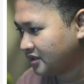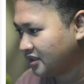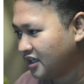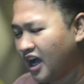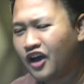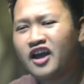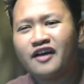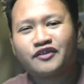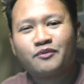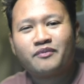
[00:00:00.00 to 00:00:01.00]
I don't have
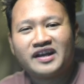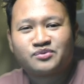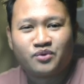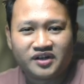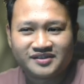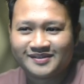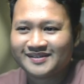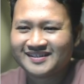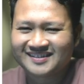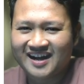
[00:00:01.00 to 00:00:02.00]
the best word to
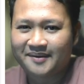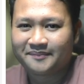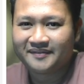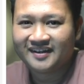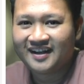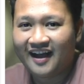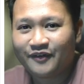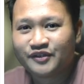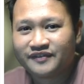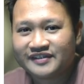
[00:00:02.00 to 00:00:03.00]
describe how
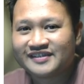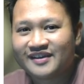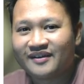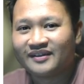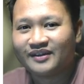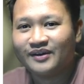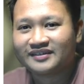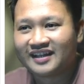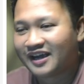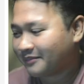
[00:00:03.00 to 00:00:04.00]
the feature is gonna look
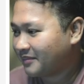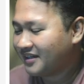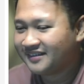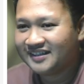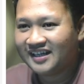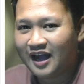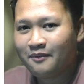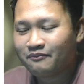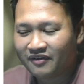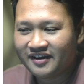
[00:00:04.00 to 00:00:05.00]
like, but
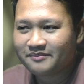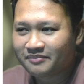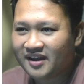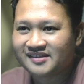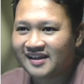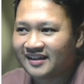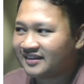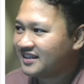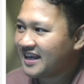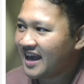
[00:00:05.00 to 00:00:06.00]
I'm pretty impressed that
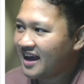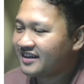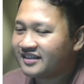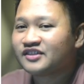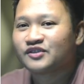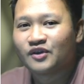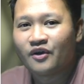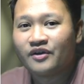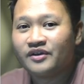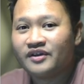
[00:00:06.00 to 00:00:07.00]
the AI is
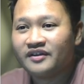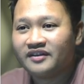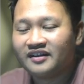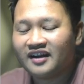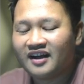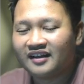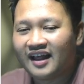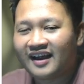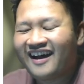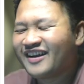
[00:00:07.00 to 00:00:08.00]
so
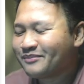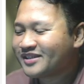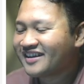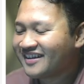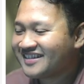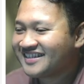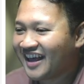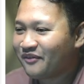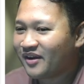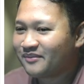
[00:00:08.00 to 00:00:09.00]
like 100%
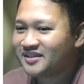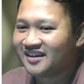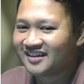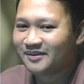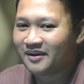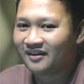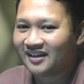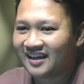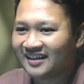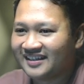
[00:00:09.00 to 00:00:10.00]
understand what I'm talking about.
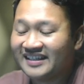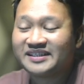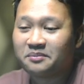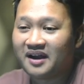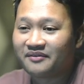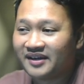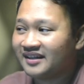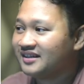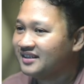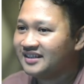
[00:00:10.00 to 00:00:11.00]
Like it's my
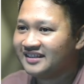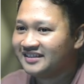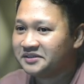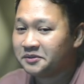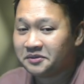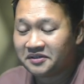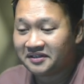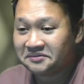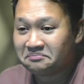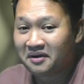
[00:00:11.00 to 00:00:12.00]
real
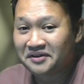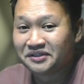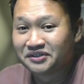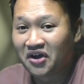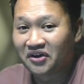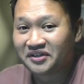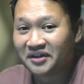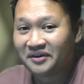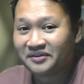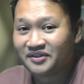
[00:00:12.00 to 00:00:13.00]
dog, you
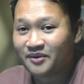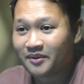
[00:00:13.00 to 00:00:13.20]
know what I'm